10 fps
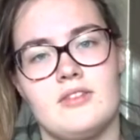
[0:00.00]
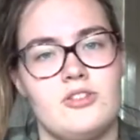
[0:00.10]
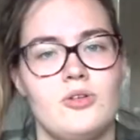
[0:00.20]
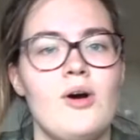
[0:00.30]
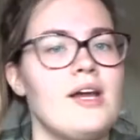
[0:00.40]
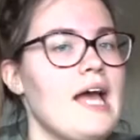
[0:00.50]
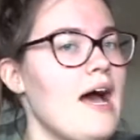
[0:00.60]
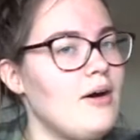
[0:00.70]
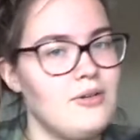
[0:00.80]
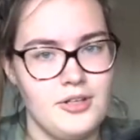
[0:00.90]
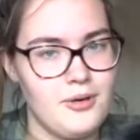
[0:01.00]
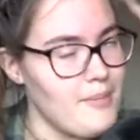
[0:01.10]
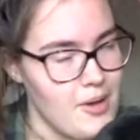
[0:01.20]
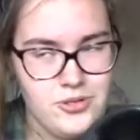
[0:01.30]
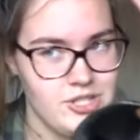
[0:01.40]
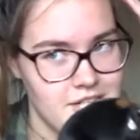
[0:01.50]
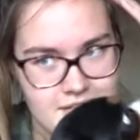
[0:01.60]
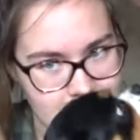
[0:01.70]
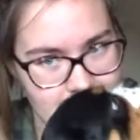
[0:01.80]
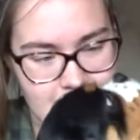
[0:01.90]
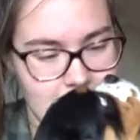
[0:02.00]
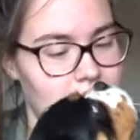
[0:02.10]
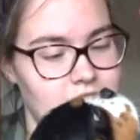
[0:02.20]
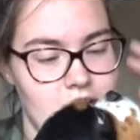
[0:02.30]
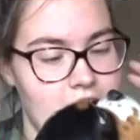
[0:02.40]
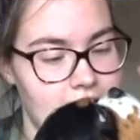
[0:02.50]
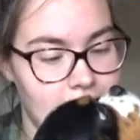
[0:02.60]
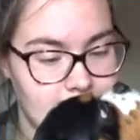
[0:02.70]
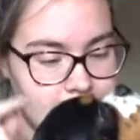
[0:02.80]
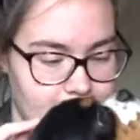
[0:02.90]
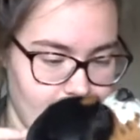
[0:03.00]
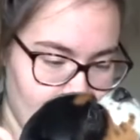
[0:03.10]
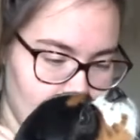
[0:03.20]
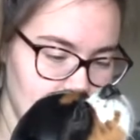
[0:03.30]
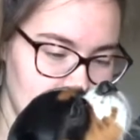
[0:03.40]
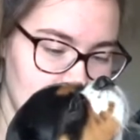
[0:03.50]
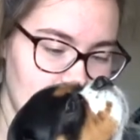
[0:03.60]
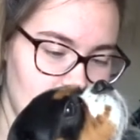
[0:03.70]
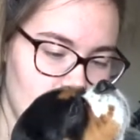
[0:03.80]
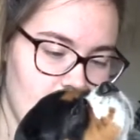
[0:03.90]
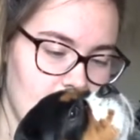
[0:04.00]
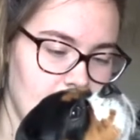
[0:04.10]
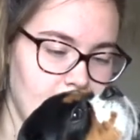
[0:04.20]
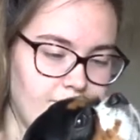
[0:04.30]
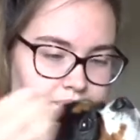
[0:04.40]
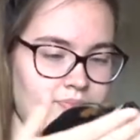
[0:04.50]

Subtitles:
sorting out your emotions inside your head. Isn't that right?